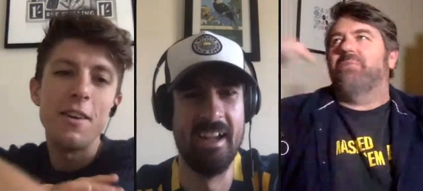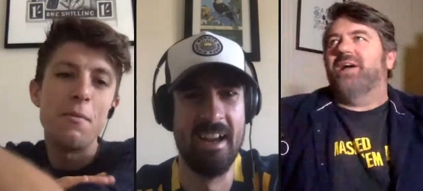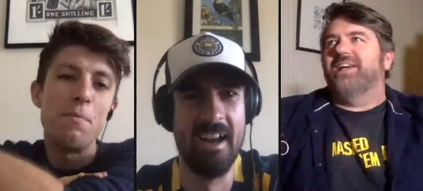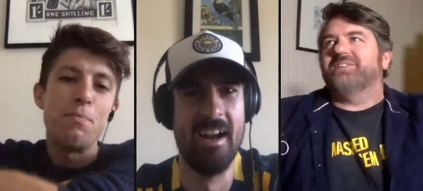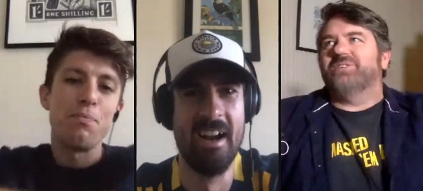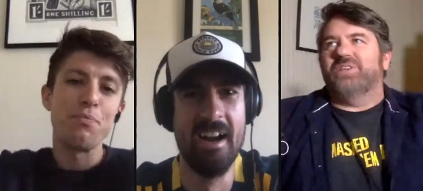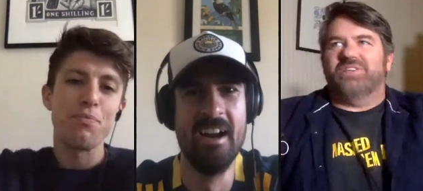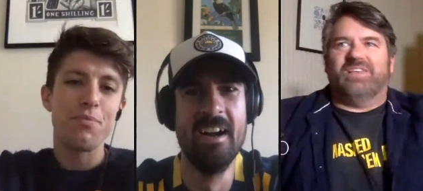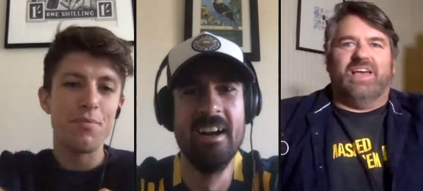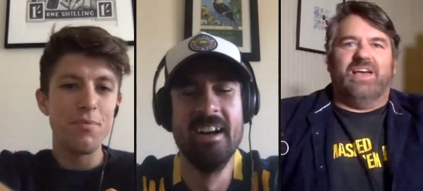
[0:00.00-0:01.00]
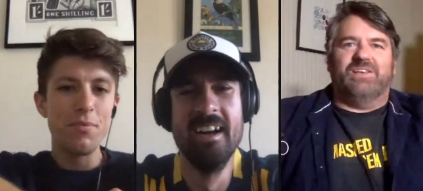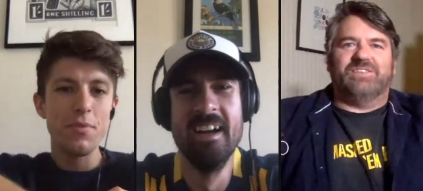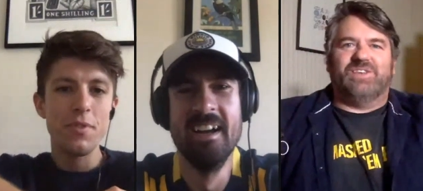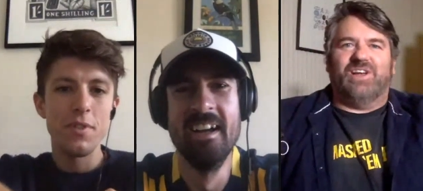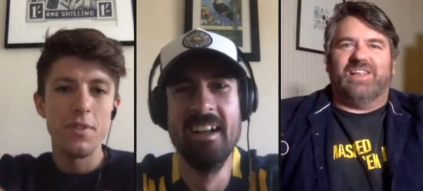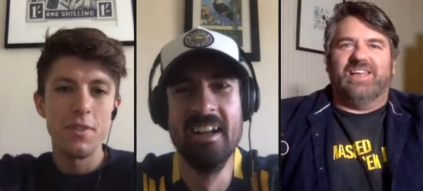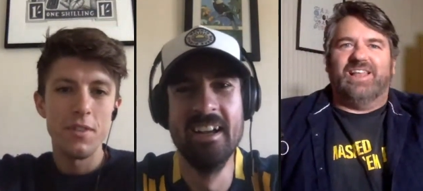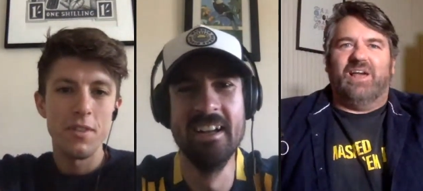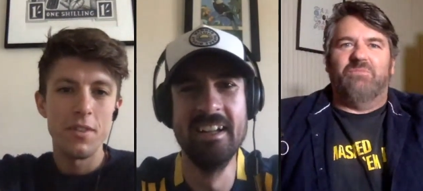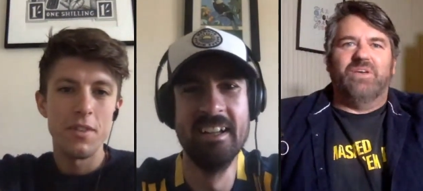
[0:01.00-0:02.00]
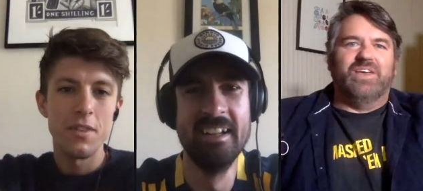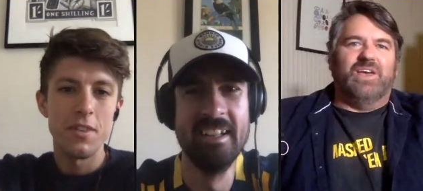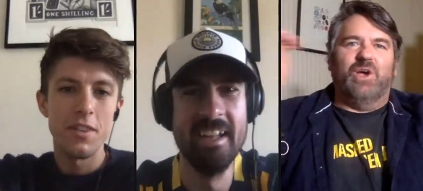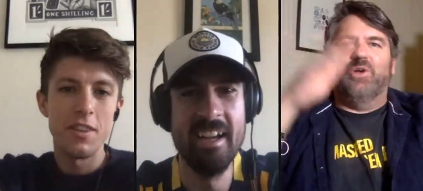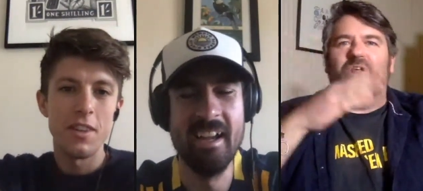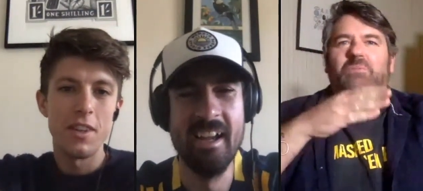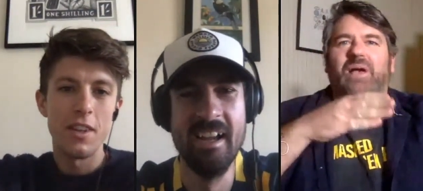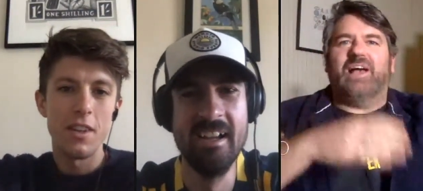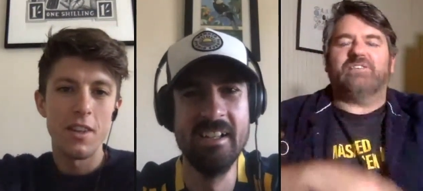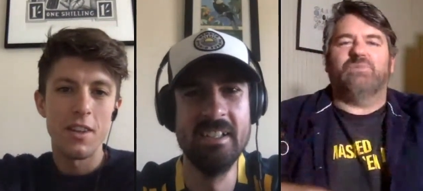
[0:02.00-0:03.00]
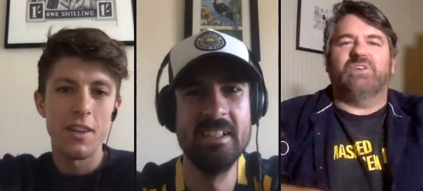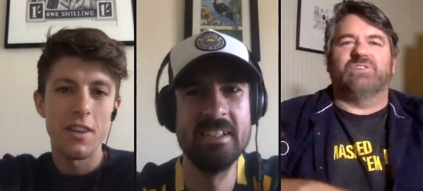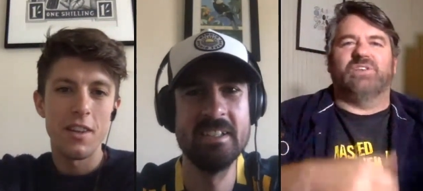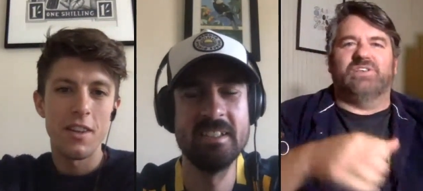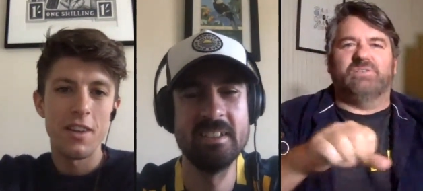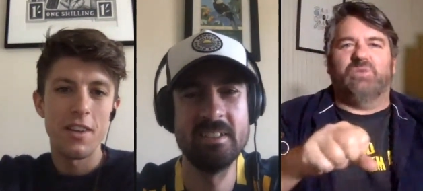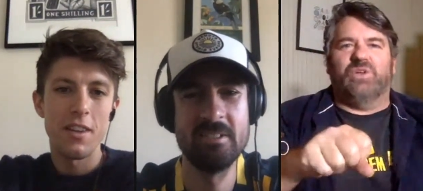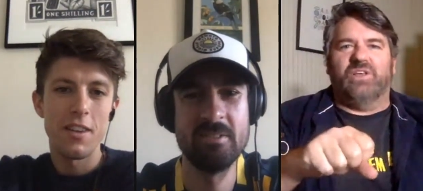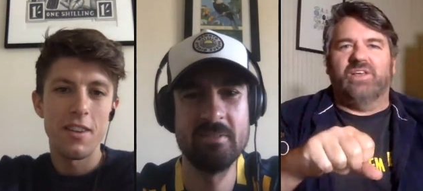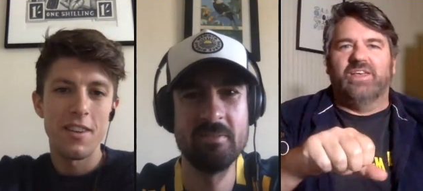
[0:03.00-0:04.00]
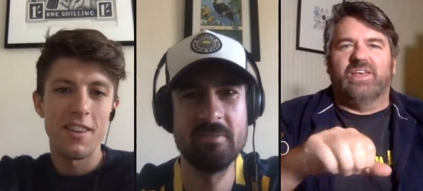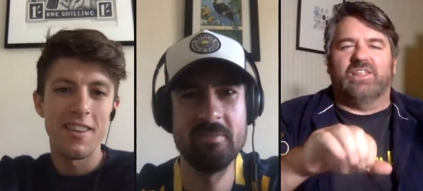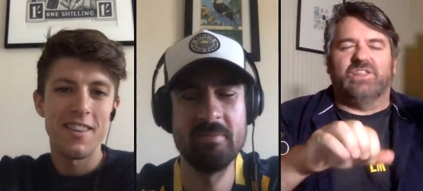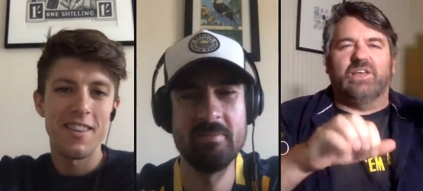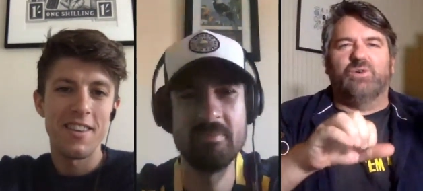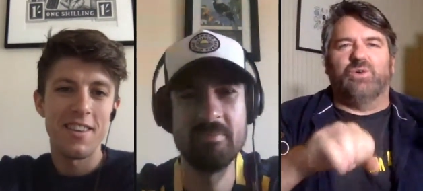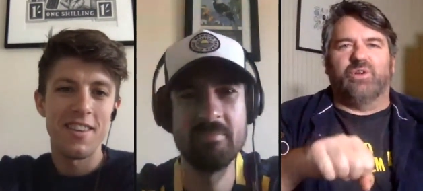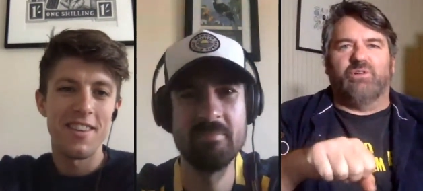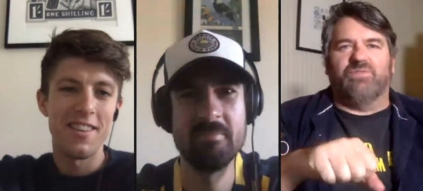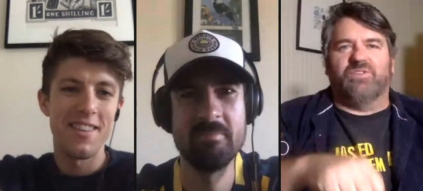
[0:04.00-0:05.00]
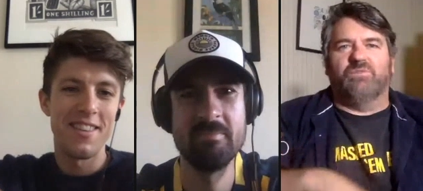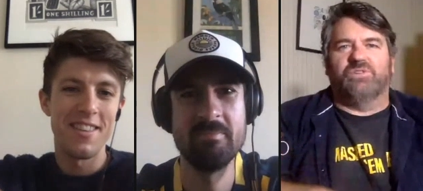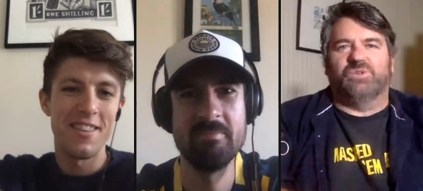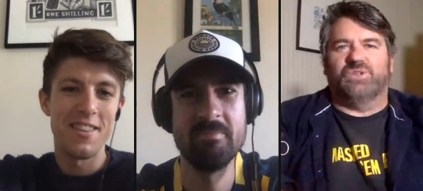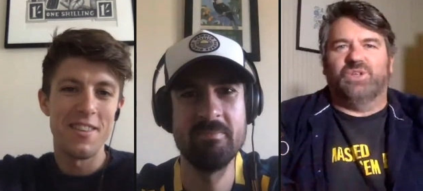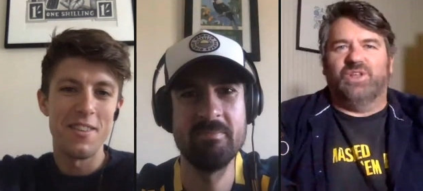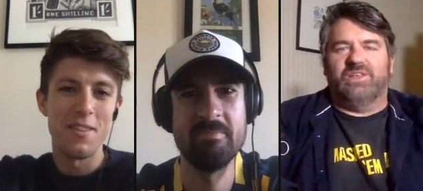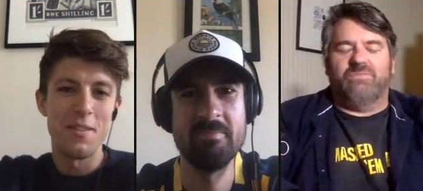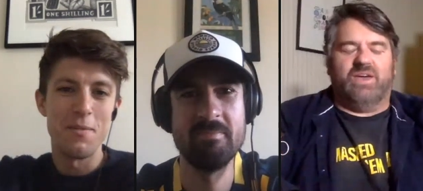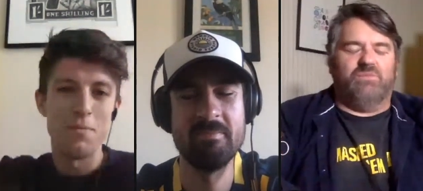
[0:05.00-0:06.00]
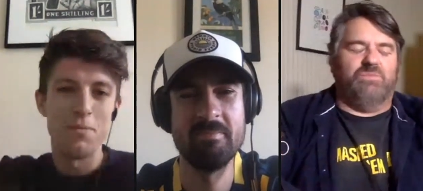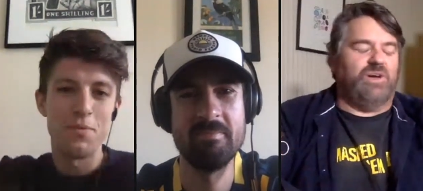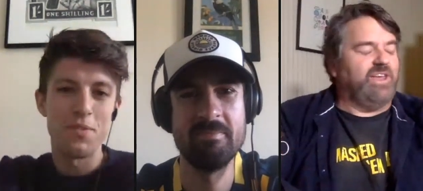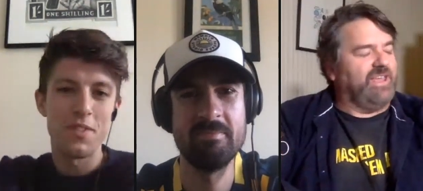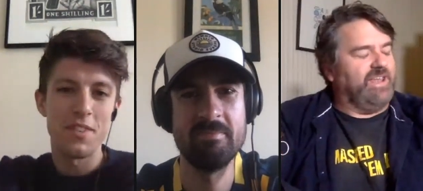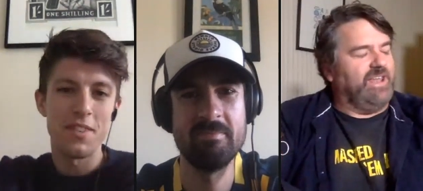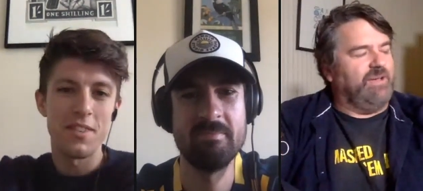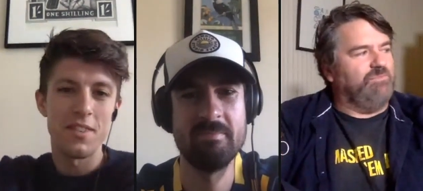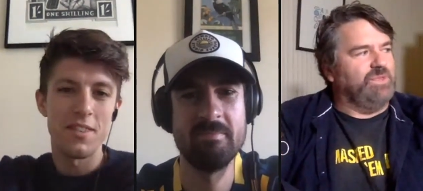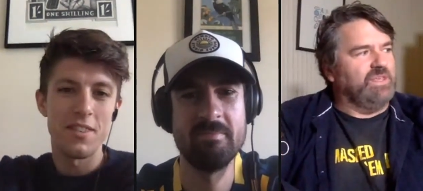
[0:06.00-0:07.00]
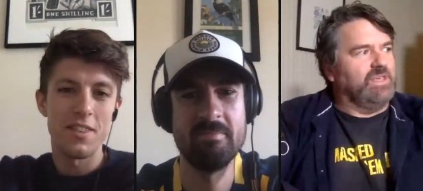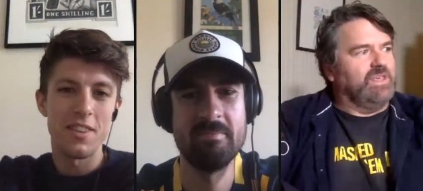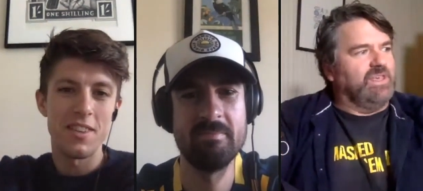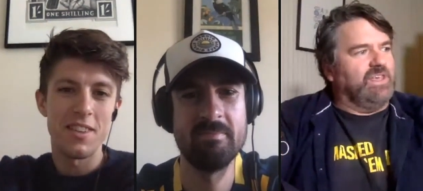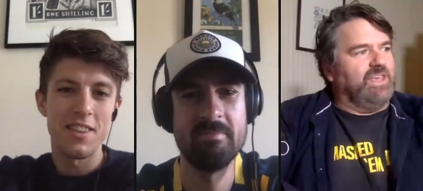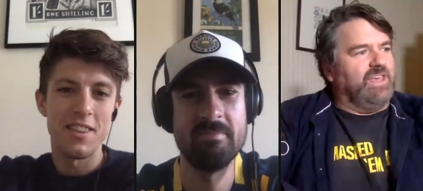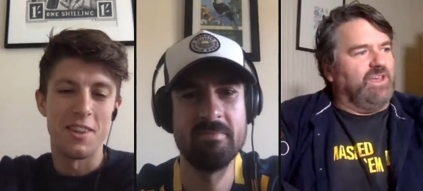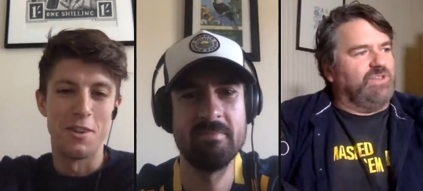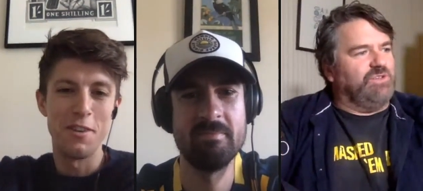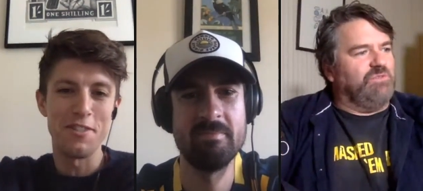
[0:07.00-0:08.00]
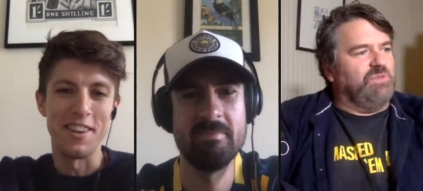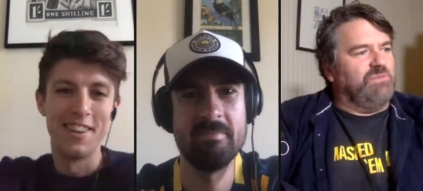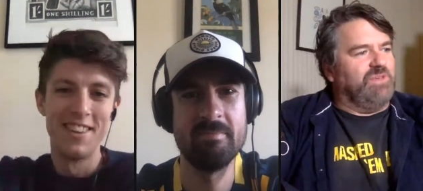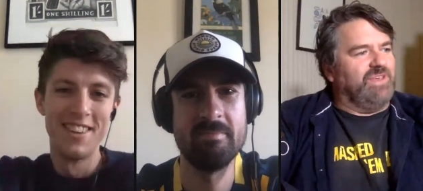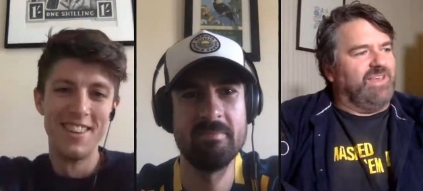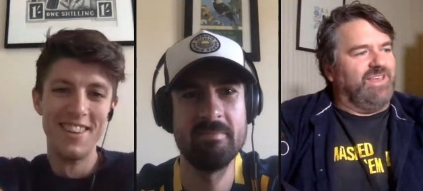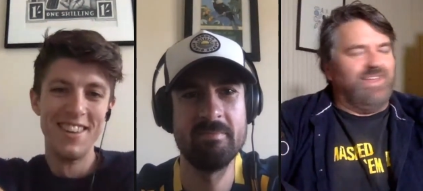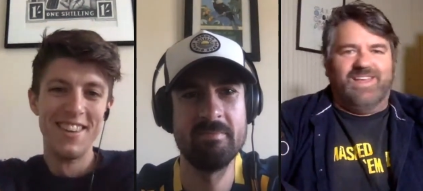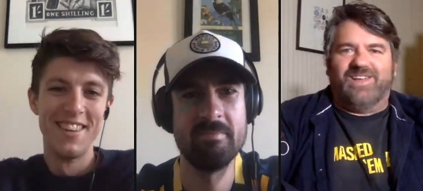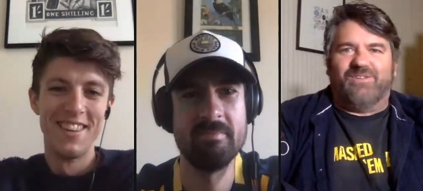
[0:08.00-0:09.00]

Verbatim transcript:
Speaker 1: Waipa uh, uh, Cycling Club yeah. past me because I used to be on a, a thing called a grifter, which is an early mountain bike. And um, yeah, a I grifter. do remember